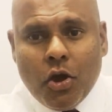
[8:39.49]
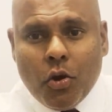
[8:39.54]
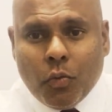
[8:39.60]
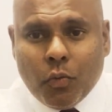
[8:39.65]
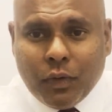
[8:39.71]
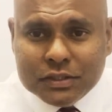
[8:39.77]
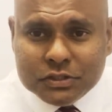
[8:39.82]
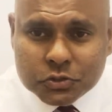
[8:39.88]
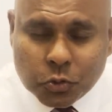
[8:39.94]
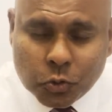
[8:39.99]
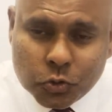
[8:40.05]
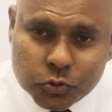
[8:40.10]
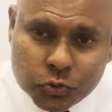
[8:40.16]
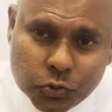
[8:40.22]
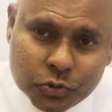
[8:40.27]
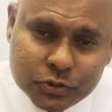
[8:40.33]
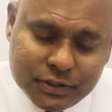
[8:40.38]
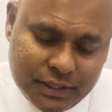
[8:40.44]
Once all
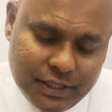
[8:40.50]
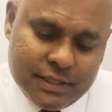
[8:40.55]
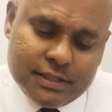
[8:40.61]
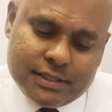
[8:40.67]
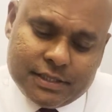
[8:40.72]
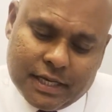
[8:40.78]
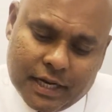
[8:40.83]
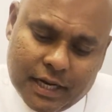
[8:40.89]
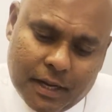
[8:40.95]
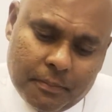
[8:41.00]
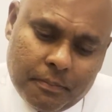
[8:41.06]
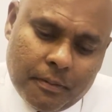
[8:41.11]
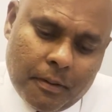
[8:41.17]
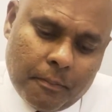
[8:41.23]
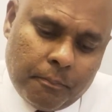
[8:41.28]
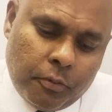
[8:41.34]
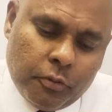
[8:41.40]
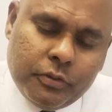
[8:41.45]
those things set
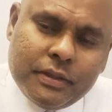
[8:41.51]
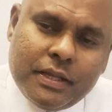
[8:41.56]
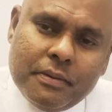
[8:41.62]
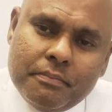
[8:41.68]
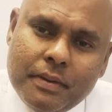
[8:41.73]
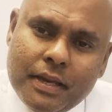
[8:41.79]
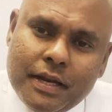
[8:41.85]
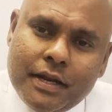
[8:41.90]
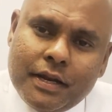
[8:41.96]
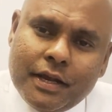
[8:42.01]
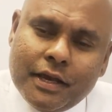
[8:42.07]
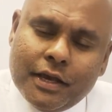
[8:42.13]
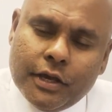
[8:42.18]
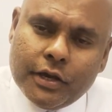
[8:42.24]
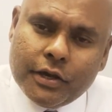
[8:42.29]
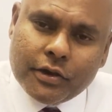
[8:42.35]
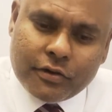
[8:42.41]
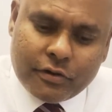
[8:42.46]
up, put them in,
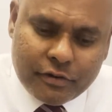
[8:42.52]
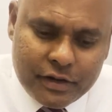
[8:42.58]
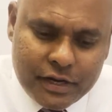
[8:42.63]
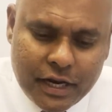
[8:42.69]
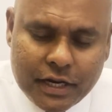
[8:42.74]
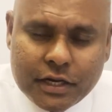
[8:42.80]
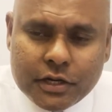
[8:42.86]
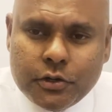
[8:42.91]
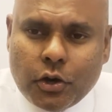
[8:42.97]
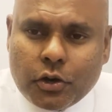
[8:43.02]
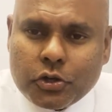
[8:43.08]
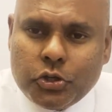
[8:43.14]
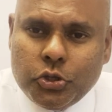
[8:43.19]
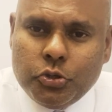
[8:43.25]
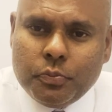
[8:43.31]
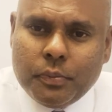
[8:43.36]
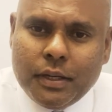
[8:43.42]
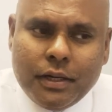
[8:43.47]
create a
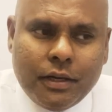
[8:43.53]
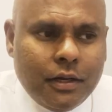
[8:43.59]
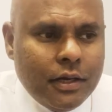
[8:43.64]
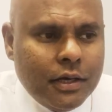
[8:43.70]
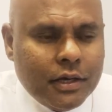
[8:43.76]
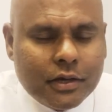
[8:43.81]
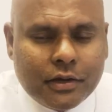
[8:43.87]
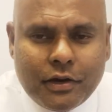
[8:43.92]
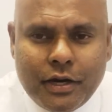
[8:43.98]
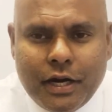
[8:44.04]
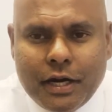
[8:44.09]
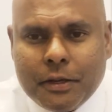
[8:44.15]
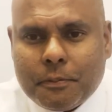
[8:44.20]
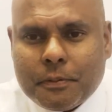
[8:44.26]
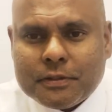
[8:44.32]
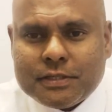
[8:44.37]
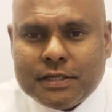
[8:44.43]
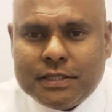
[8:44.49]
document, create a
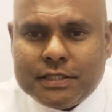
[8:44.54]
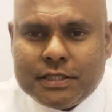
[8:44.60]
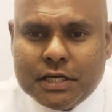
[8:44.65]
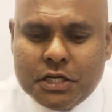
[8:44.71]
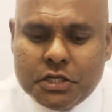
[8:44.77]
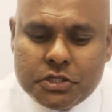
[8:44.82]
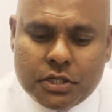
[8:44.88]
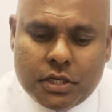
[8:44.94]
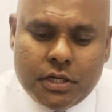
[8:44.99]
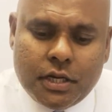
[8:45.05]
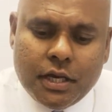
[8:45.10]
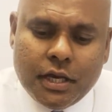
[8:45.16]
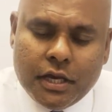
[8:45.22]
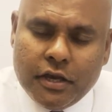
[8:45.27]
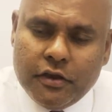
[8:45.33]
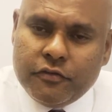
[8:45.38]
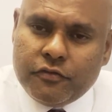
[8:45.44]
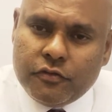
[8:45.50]
presentation.
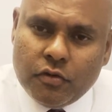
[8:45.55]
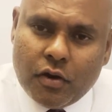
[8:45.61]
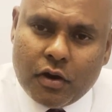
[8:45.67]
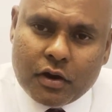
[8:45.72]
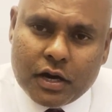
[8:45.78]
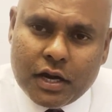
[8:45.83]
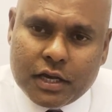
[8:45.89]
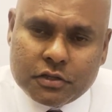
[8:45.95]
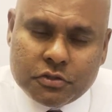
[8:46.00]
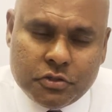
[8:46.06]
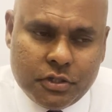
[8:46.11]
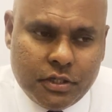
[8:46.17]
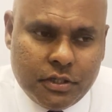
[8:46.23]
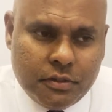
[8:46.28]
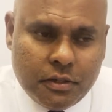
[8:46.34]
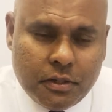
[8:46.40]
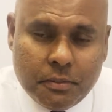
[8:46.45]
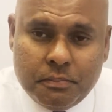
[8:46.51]
If you are
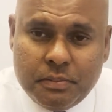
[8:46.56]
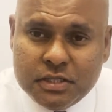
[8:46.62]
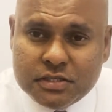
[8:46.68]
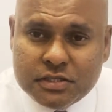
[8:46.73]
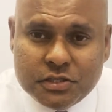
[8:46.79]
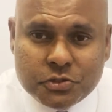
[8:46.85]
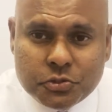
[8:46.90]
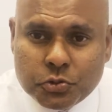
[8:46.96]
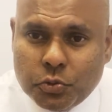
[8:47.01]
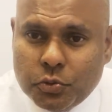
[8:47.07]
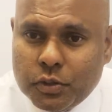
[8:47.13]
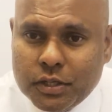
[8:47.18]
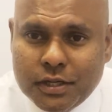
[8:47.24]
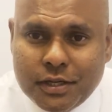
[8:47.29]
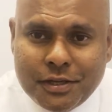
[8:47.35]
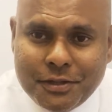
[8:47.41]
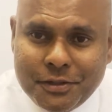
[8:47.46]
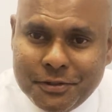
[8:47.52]
actually a business
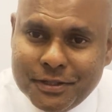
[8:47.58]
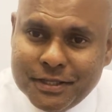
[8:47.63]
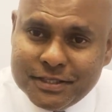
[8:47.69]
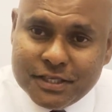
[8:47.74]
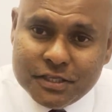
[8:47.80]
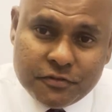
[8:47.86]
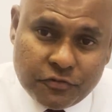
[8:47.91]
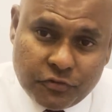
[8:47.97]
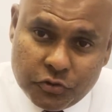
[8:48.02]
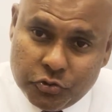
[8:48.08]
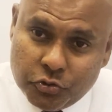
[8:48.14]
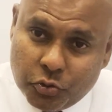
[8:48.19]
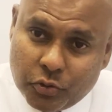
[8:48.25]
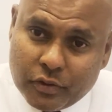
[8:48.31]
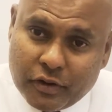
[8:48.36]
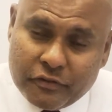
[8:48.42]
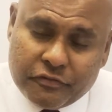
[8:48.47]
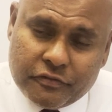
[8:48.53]
owner, this is for
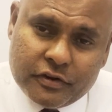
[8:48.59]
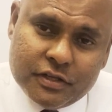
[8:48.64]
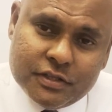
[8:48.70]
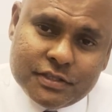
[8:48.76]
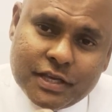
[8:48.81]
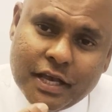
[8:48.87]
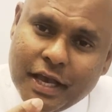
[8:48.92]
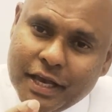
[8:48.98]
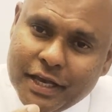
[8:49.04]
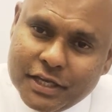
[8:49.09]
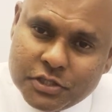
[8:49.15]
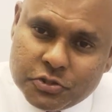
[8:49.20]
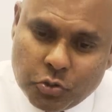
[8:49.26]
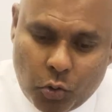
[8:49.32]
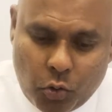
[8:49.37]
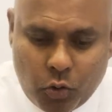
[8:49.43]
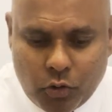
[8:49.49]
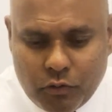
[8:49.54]
your reference. It's
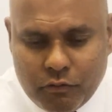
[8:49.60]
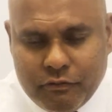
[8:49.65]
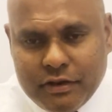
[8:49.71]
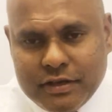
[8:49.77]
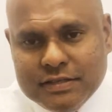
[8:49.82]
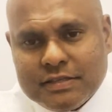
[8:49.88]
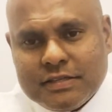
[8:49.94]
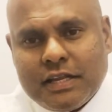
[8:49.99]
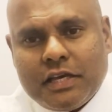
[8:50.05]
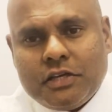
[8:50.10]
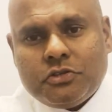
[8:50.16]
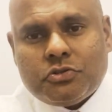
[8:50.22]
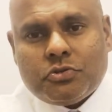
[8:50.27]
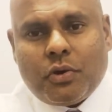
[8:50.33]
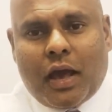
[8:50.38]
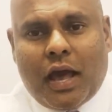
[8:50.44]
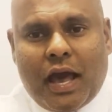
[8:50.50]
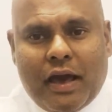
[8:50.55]
always nice
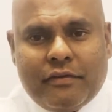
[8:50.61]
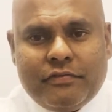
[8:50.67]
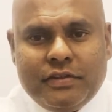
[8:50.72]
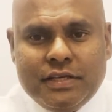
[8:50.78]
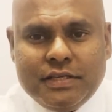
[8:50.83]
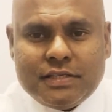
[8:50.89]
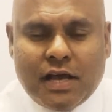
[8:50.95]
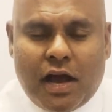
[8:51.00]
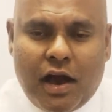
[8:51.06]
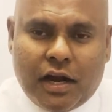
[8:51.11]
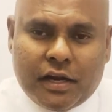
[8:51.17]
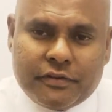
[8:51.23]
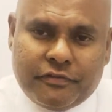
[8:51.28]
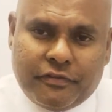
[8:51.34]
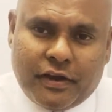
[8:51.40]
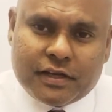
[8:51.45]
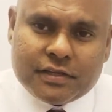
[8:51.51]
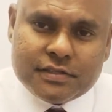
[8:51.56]
to have these
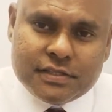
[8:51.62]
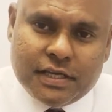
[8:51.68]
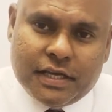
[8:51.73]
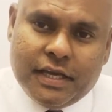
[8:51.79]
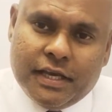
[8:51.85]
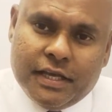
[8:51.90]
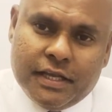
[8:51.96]
artifacts